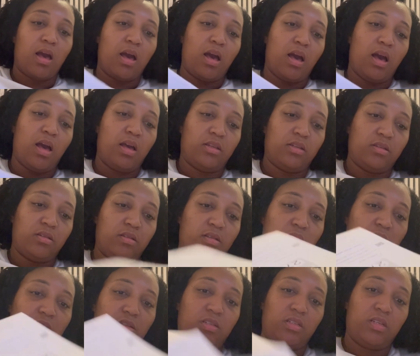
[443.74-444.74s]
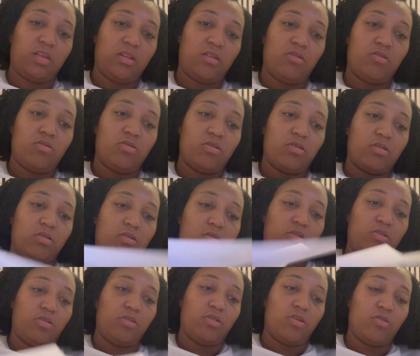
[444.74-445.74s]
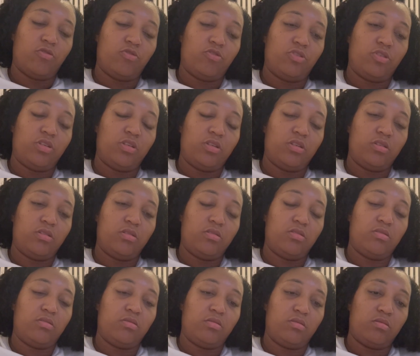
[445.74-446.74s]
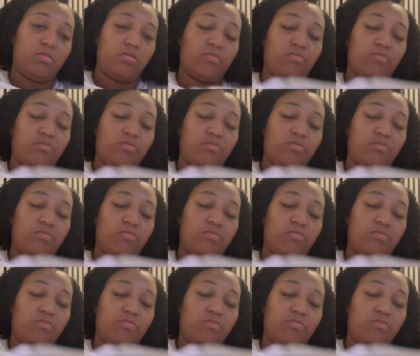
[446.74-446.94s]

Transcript: And I just said, look, you know, she's